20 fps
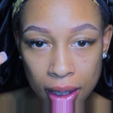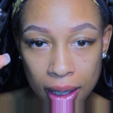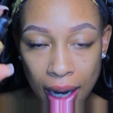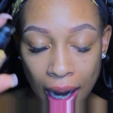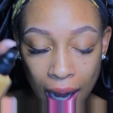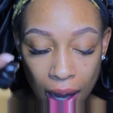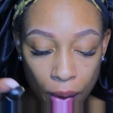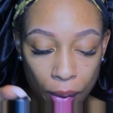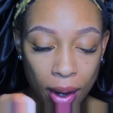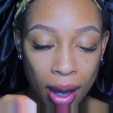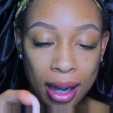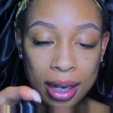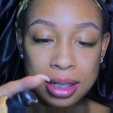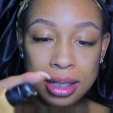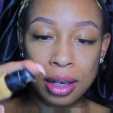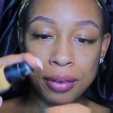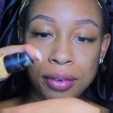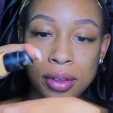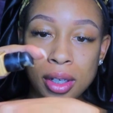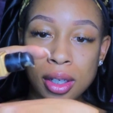Now, I
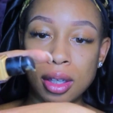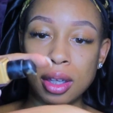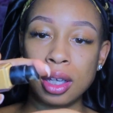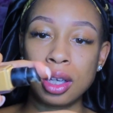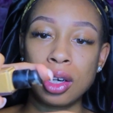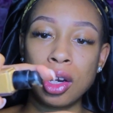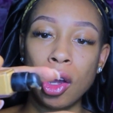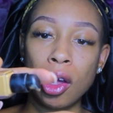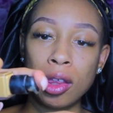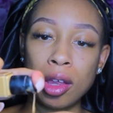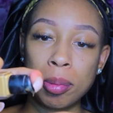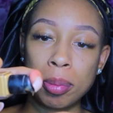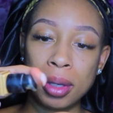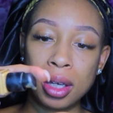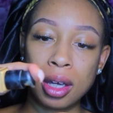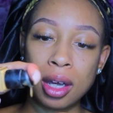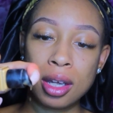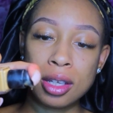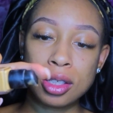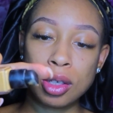definitely know that
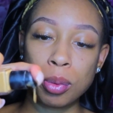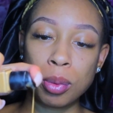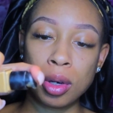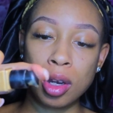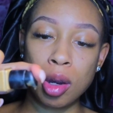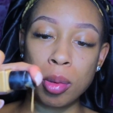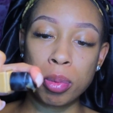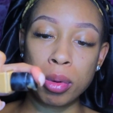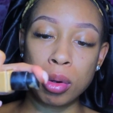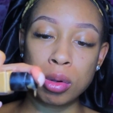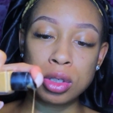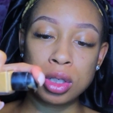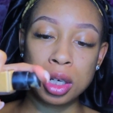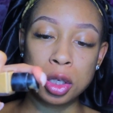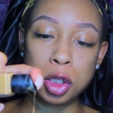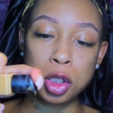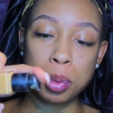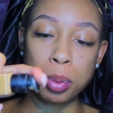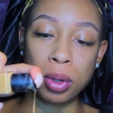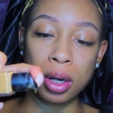because we're
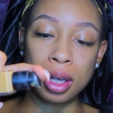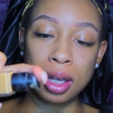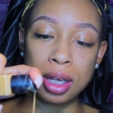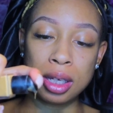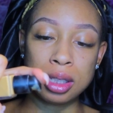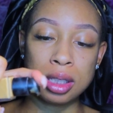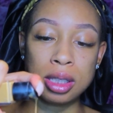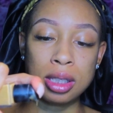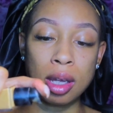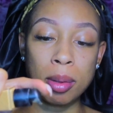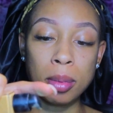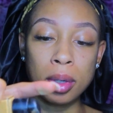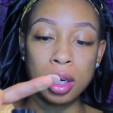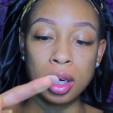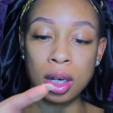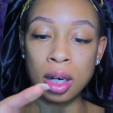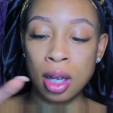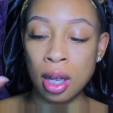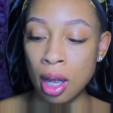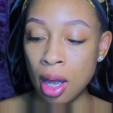approaching spring and
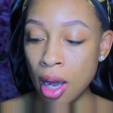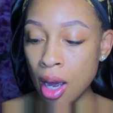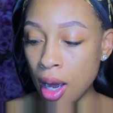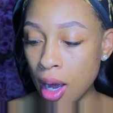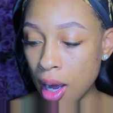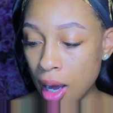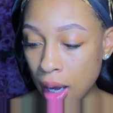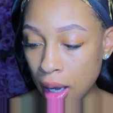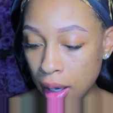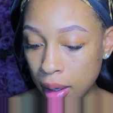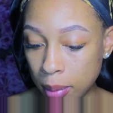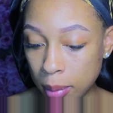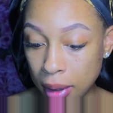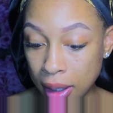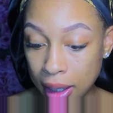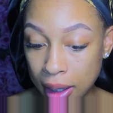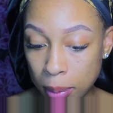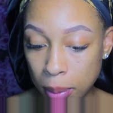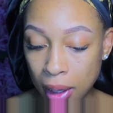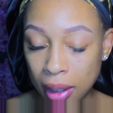summer,
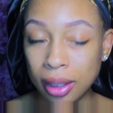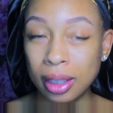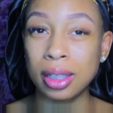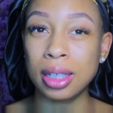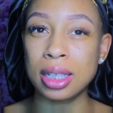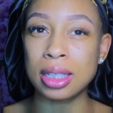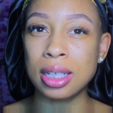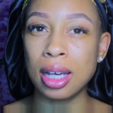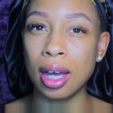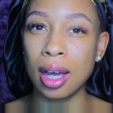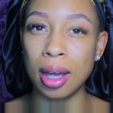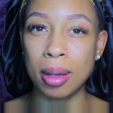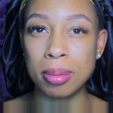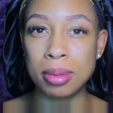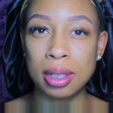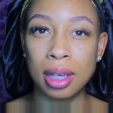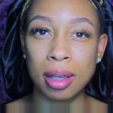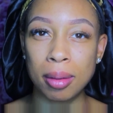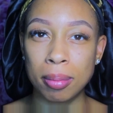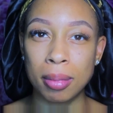I probably need to
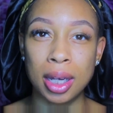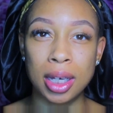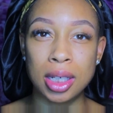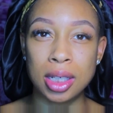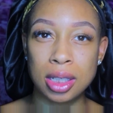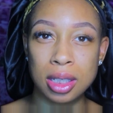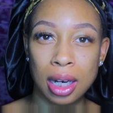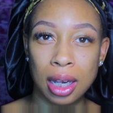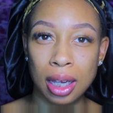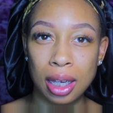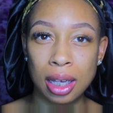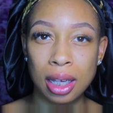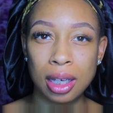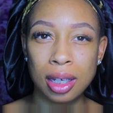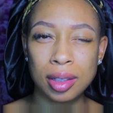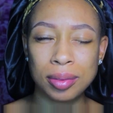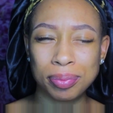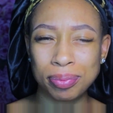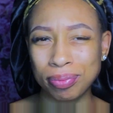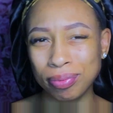update my
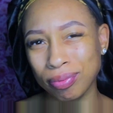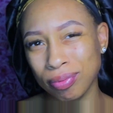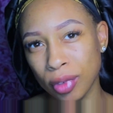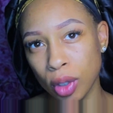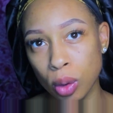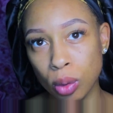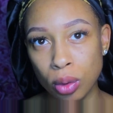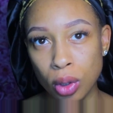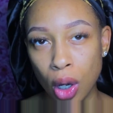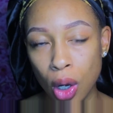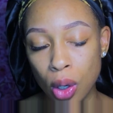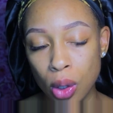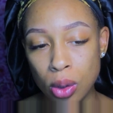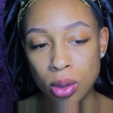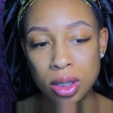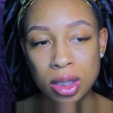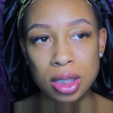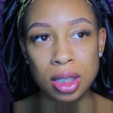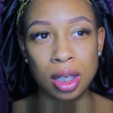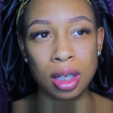shade. Who
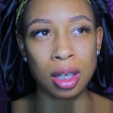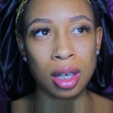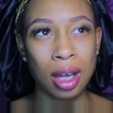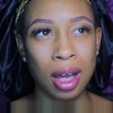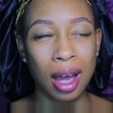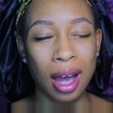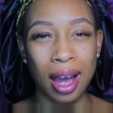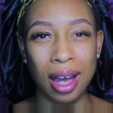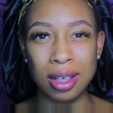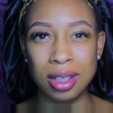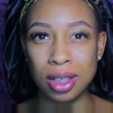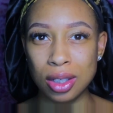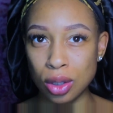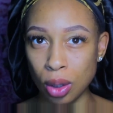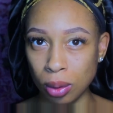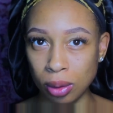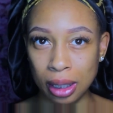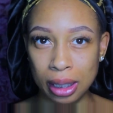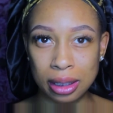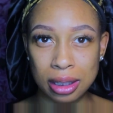knows? I actually
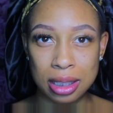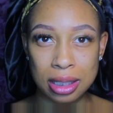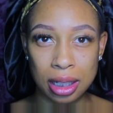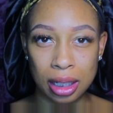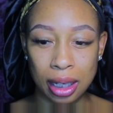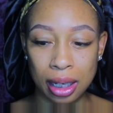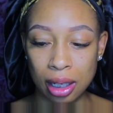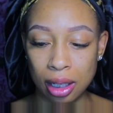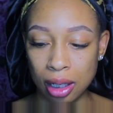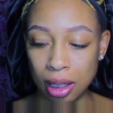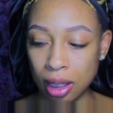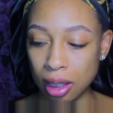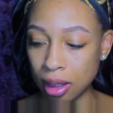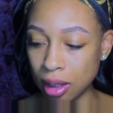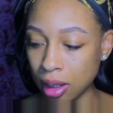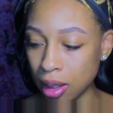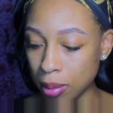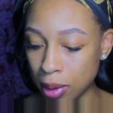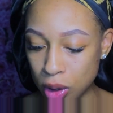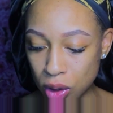don't like this
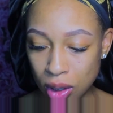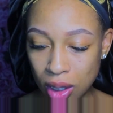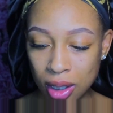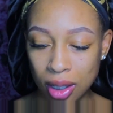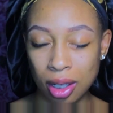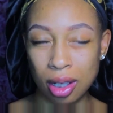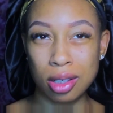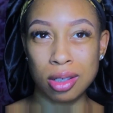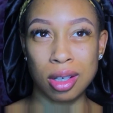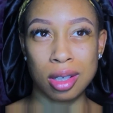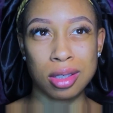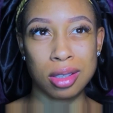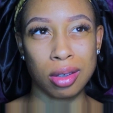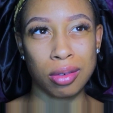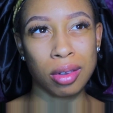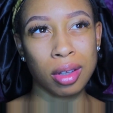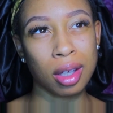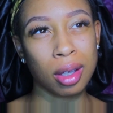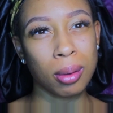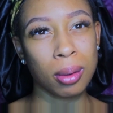lighting. Let me try to adjust
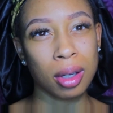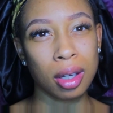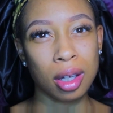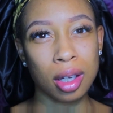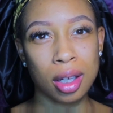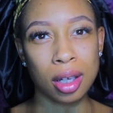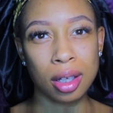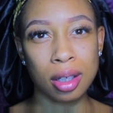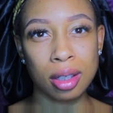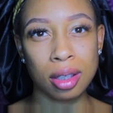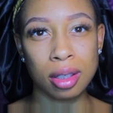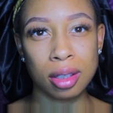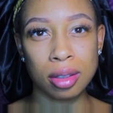it really quick.